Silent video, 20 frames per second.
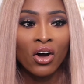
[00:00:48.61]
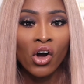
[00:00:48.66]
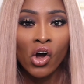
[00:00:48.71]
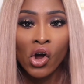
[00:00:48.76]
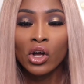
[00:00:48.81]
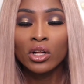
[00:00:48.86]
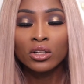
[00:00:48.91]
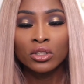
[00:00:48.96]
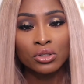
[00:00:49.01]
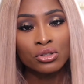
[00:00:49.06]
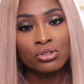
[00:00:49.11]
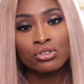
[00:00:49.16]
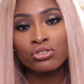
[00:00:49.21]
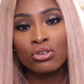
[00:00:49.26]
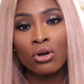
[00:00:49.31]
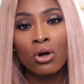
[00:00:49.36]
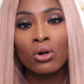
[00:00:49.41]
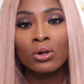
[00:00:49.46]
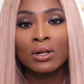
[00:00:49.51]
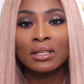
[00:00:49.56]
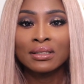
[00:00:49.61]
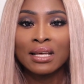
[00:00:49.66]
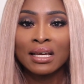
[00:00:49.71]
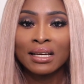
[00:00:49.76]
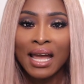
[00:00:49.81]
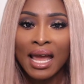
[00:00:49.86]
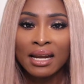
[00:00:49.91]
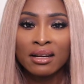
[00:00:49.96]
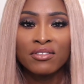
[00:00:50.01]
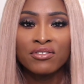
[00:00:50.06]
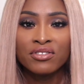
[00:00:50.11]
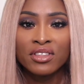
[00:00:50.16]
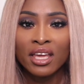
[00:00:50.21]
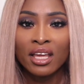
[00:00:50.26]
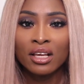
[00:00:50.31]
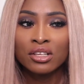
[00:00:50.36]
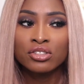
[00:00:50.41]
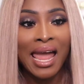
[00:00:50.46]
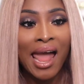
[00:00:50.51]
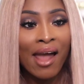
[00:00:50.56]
oil control and that kind of things.